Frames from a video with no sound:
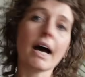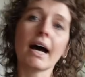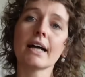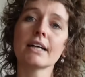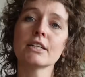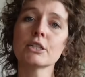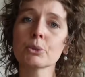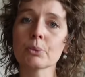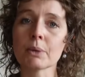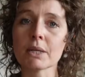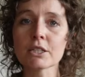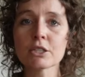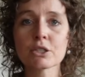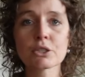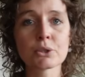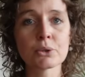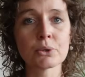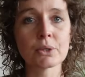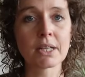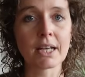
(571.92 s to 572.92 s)
I
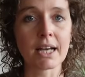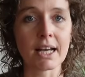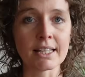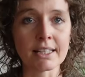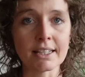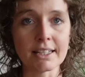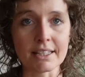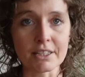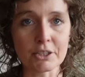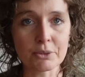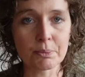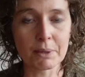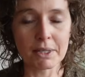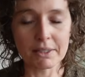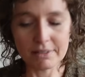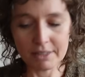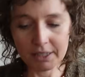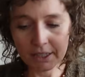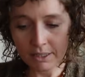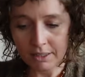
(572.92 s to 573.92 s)
switched to the Calidez
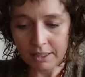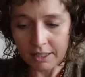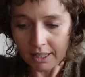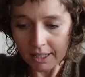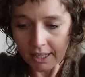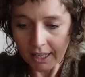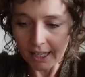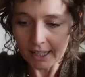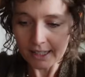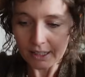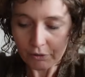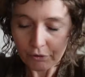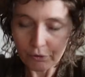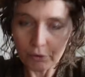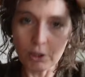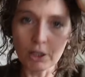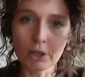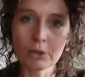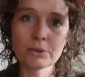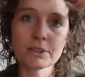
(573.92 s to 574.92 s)
pattern and I
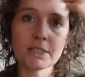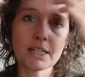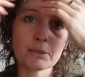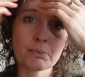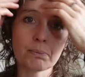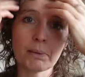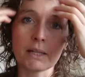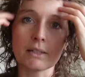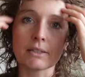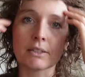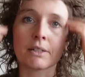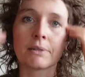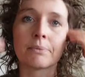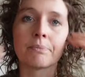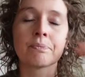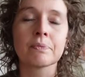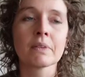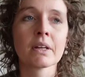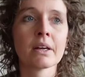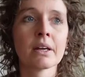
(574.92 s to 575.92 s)
followed that pattern.
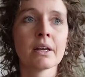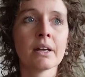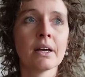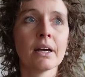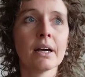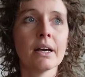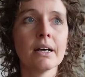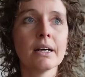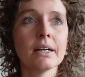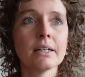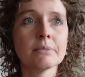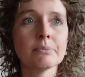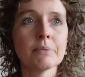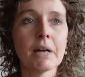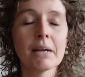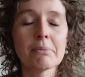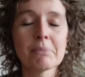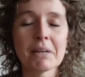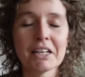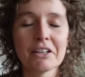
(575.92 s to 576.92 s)

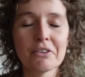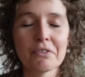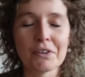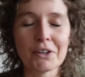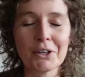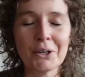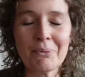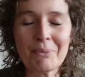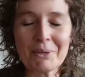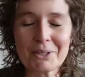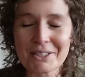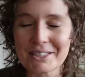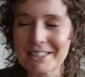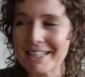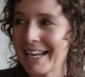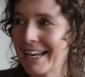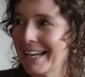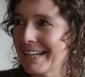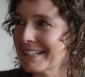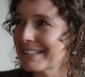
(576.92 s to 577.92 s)
I made a few
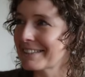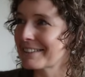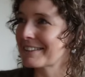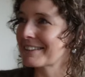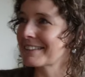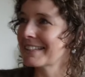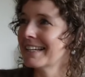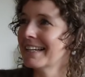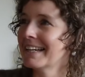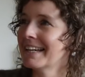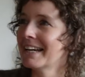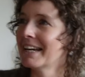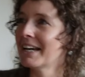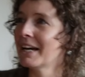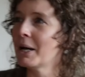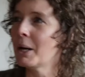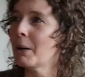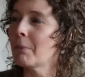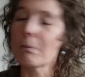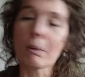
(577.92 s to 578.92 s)
mistakes,
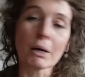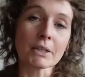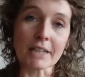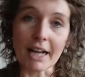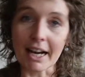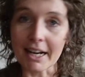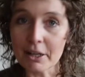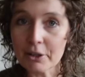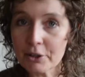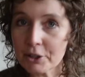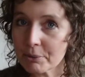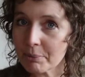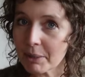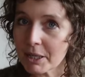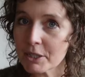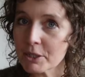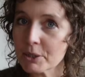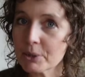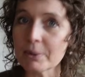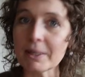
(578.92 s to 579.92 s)
but I learned
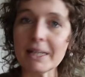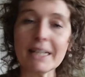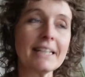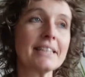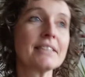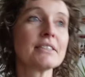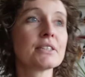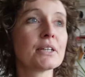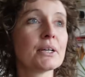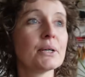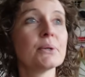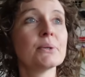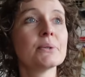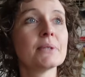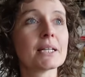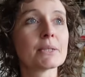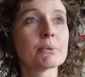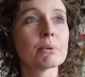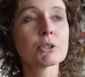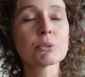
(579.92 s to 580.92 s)
by doing, so
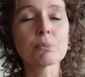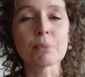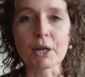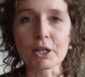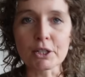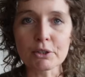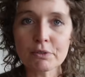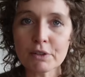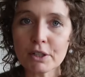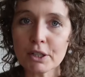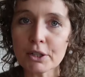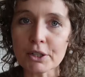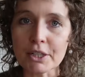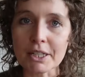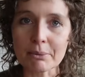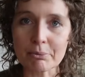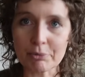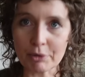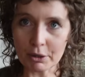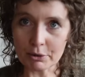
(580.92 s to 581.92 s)
that was part of the
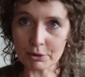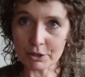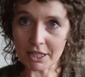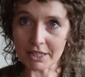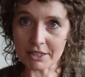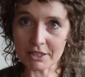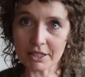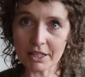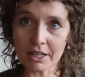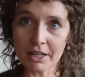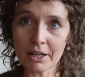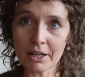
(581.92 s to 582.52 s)
learning process.